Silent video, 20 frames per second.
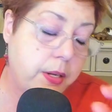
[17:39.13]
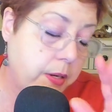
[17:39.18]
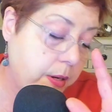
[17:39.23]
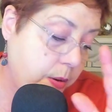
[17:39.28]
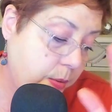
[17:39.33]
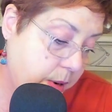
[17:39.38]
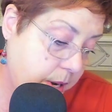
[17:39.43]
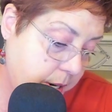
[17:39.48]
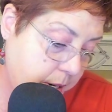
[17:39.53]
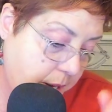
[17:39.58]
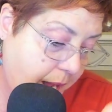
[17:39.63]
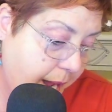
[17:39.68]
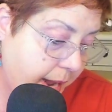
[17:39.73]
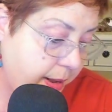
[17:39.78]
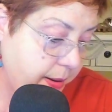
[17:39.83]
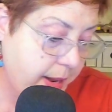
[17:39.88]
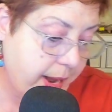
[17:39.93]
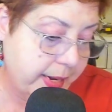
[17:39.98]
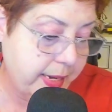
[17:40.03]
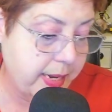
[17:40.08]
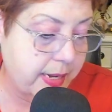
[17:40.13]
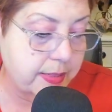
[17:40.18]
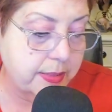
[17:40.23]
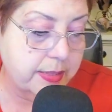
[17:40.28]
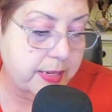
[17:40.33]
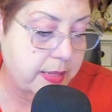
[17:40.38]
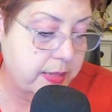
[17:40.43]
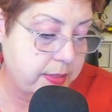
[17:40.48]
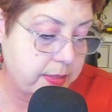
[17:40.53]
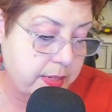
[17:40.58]
what? I can't
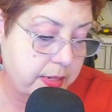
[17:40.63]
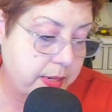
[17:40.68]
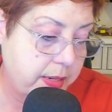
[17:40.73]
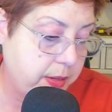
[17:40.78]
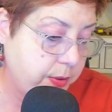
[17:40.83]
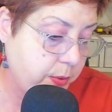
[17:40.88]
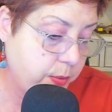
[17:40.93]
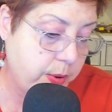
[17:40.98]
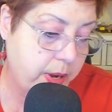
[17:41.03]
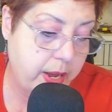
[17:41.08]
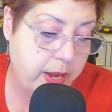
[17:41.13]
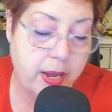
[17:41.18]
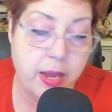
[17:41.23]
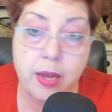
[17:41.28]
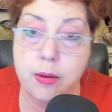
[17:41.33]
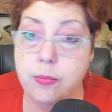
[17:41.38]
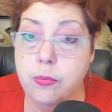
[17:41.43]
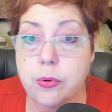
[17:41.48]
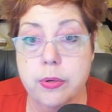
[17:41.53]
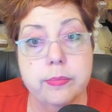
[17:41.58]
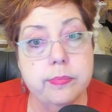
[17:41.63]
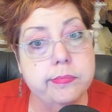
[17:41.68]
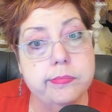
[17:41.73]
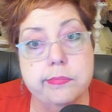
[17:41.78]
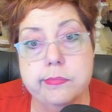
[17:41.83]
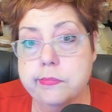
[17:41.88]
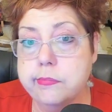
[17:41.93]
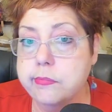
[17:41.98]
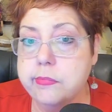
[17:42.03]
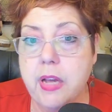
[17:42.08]
say this any other way.
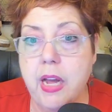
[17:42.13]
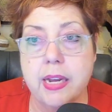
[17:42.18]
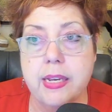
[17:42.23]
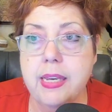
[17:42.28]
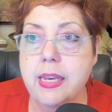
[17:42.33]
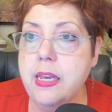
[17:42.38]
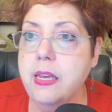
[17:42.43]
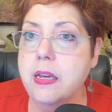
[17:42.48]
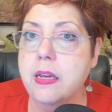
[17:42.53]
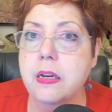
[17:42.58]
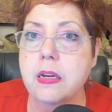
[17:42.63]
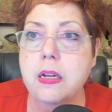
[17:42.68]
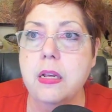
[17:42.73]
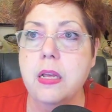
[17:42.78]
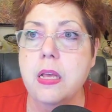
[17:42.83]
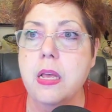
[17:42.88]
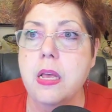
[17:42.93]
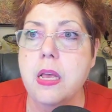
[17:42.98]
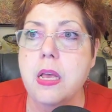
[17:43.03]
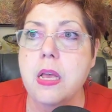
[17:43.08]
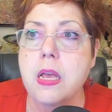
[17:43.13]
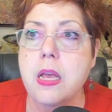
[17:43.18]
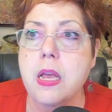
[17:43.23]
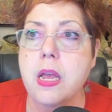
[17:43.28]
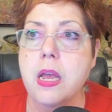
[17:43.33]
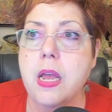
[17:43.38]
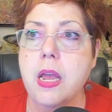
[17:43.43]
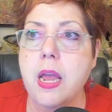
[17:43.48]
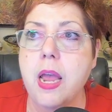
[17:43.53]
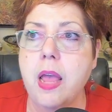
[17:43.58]
I can't.
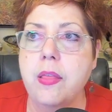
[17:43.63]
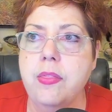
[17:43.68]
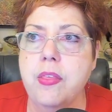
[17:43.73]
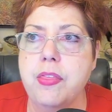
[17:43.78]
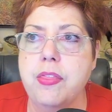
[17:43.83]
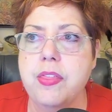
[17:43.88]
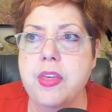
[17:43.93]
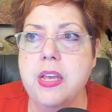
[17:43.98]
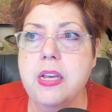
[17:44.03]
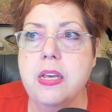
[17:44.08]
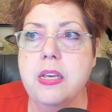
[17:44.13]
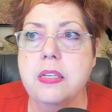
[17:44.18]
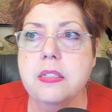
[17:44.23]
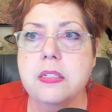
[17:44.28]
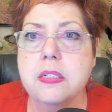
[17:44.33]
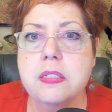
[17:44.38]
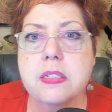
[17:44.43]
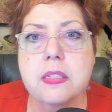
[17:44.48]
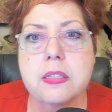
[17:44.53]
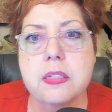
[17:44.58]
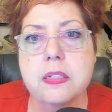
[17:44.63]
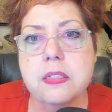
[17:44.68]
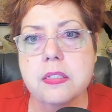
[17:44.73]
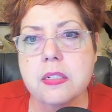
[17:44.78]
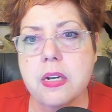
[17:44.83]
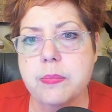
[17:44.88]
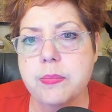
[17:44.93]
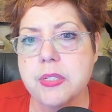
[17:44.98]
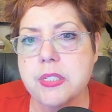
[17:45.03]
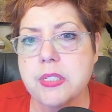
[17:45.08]
And the thing is that this
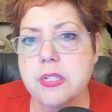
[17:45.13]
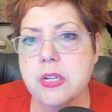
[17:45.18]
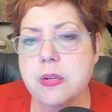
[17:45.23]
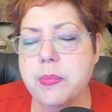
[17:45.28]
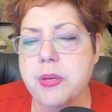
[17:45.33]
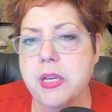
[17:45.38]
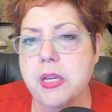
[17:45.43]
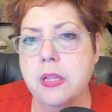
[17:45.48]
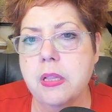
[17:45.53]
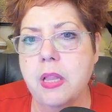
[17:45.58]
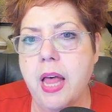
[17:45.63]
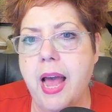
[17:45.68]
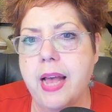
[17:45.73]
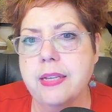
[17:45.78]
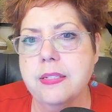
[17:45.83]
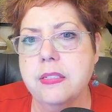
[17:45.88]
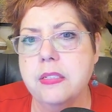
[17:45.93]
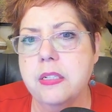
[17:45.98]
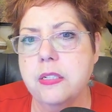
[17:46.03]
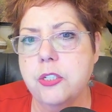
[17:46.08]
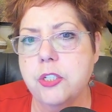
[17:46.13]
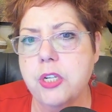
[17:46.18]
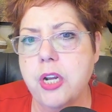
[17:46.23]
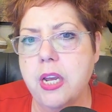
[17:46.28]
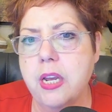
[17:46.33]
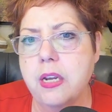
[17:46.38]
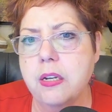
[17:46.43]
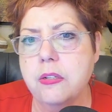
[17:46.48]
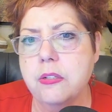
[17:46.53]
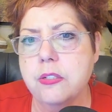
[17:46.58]
time it's going to be a lasting
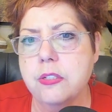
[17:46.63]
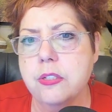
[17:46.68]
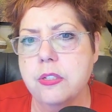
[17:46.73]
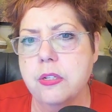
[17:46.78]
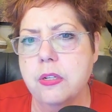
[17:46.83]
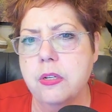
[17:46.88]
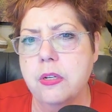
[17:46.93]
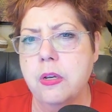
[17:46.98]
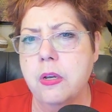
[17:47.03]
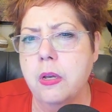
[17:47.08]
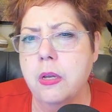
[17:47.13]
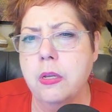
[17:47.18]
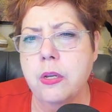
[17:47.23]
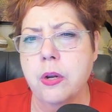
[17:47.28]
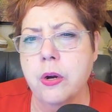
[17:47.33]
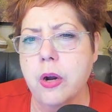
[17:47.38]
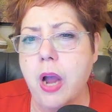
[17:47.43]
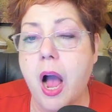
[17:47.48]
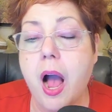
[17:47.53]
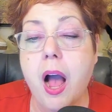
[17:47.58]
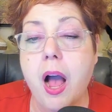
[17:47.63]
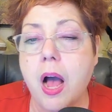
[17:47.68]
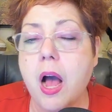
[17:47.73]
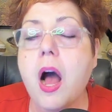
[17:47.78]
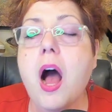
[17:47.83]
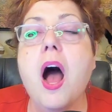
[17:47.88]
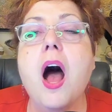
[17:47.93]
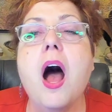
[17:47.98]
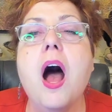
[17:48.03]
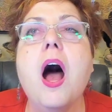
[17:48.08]
change.
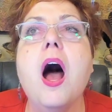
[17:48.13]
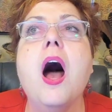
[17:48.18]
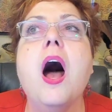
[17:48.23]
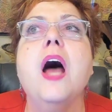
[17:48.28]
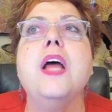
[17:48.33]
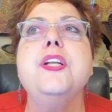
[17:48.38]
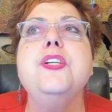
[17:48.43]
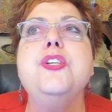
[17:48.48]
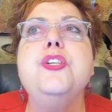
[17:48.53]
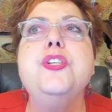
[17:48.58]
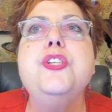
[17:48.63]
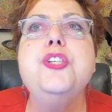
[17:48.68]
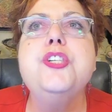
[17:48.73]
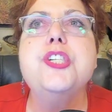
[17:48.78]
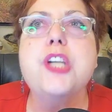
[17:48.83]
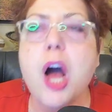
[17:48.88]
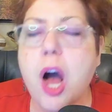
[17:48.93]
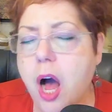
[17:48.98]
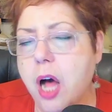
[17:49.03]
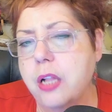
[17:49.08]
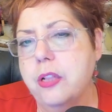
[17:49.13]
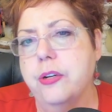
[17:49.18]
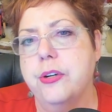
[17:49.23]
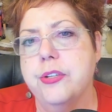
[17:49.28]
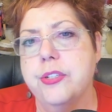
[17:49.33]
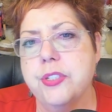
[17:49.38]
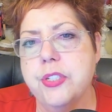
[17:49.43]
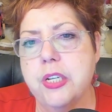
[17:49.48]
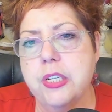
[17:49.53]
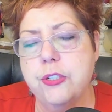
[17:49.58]
A dollar
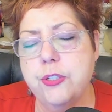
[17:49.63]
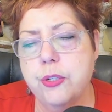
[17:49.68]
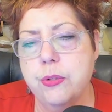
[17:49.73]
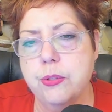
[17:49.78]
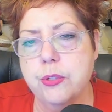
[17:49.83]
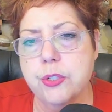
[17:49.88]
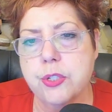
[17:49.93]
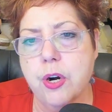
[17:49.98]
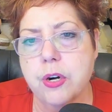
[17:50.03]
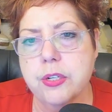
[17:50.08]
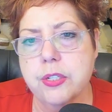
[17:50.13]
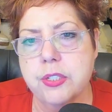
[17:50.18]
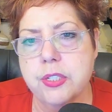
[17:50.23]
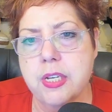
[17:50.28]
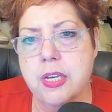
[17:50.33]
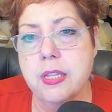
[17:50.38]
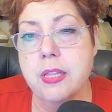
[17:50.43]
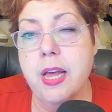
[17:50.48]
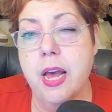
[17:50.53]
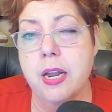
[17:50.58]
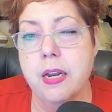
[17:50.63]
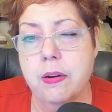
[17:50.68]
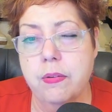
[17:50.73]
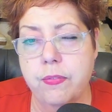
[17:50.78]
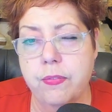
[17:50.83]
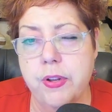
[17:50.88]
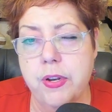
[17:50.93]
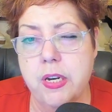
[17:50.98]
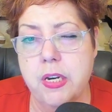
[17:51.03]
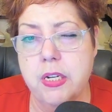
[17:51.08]
says you start seeing that
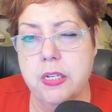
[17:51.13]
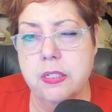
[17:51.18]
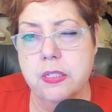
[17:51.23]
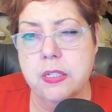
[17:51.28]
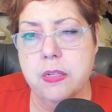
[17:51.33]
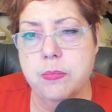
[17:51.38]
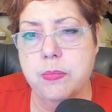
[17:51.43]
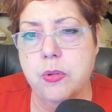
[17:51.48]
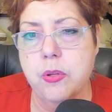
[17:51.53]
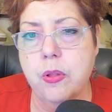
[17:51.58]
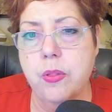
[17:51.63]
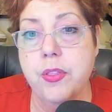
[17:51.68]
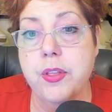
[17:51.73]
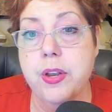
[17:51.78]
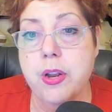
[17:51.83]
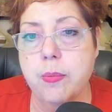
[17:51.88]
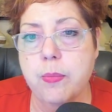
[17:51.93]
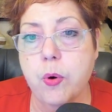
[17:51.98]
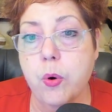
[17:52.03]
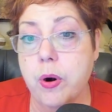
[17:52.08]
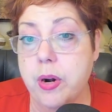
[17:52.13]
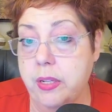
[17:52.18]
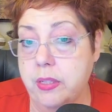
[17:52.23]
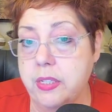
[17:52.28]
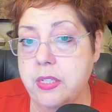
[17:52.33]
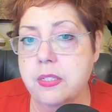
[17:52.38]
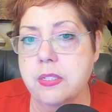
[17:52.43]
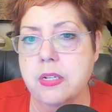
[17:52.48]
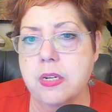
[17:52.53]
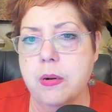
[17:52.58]
infinity symbol, the number, or at
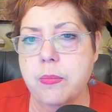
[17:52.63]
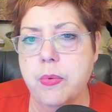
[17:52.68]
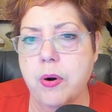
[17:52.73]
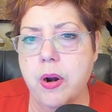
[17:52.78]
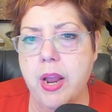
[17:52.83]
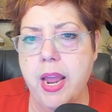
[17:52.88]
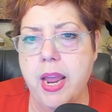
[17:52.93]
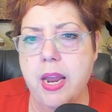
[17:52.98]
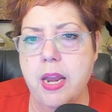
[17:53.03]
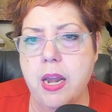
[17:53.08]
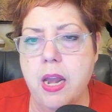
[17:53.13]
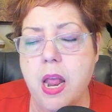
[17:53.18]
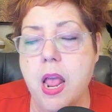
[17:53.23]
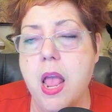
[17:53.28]
least the number 8,